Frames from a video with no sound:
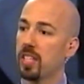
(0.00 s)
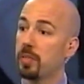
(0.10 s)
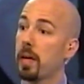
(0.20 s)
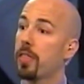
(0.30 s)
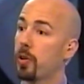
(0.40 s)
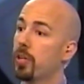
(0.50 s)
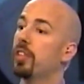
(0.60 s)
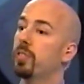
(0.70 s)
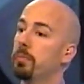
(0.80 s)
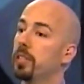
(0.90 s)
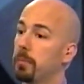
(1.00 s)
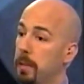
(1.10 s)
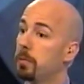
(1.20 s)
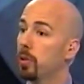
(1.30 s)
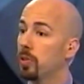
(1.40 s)
about 33 million
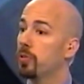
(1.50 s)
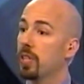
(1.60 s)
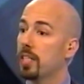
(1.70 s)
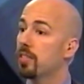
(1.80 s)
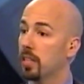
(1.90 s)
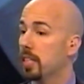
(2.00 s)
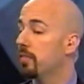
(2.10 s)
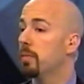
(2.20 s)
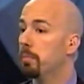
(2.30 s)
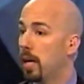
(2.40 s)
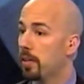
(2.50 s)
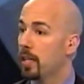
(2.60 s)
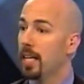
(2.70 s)
people go to those sites on a given month.